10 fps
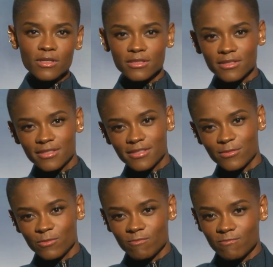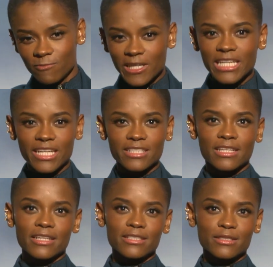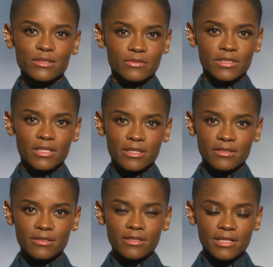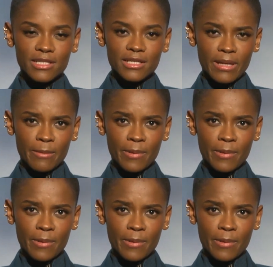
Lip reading: It was really exciting to return